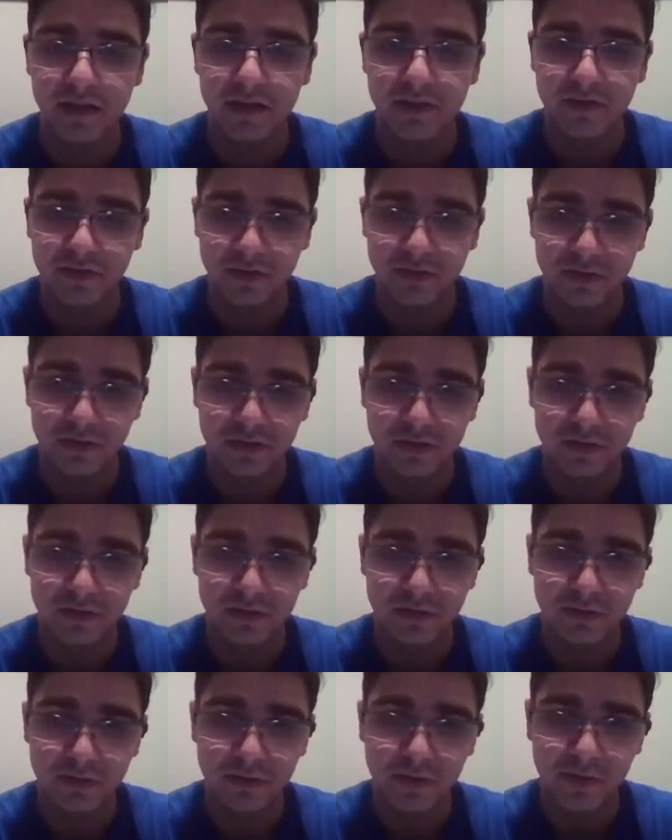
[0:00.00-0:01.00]

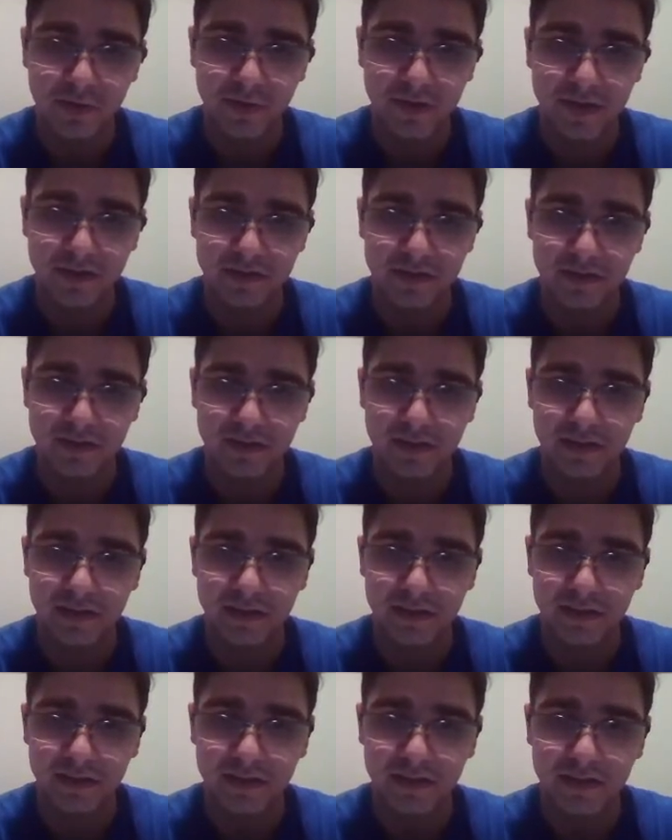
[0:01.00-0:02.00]
So we would get something
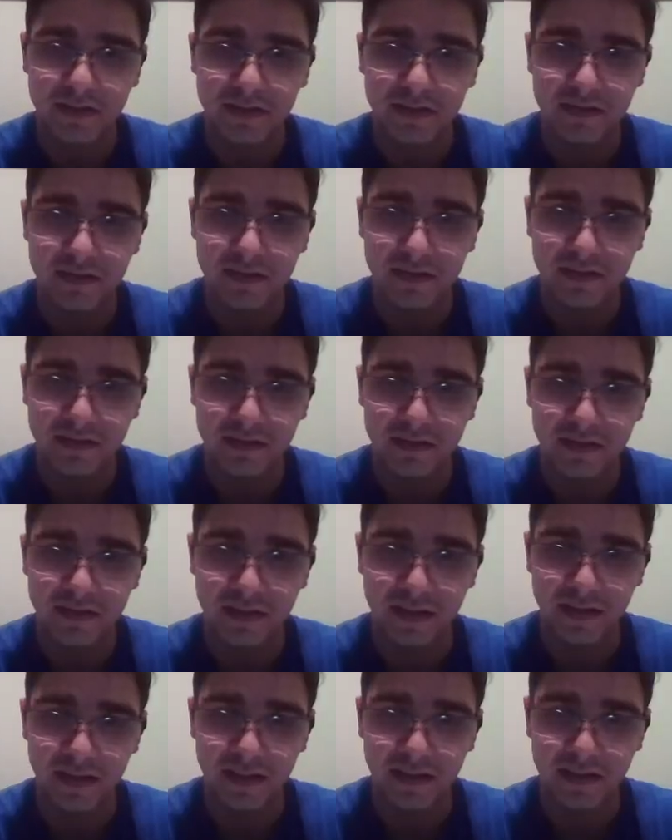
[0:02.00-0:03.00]
like this,
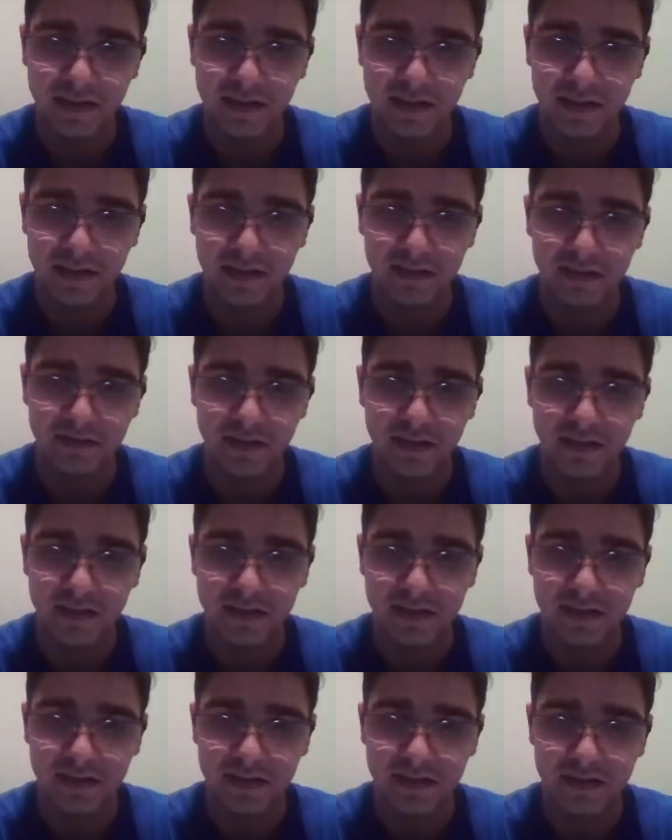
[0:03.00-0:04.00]
and if
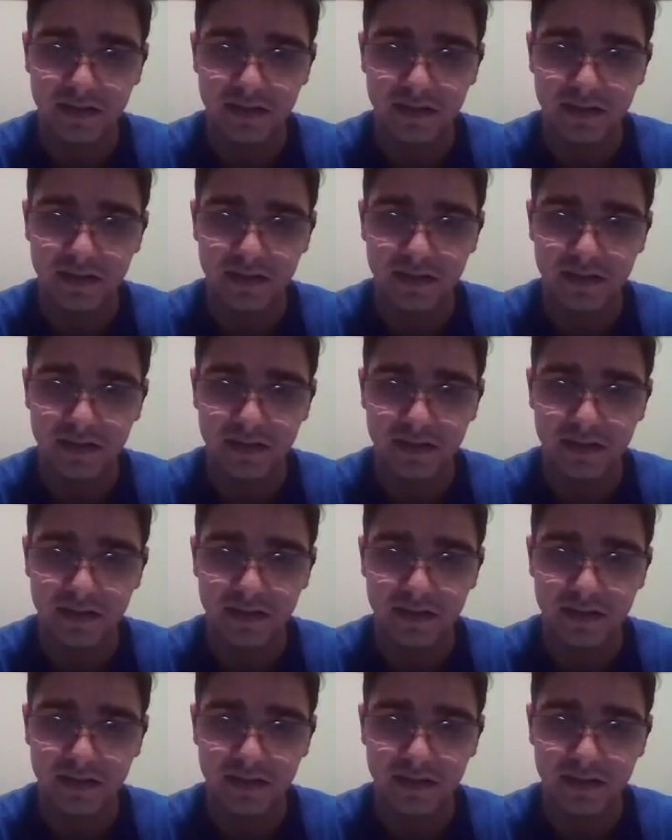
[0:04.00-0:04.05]
I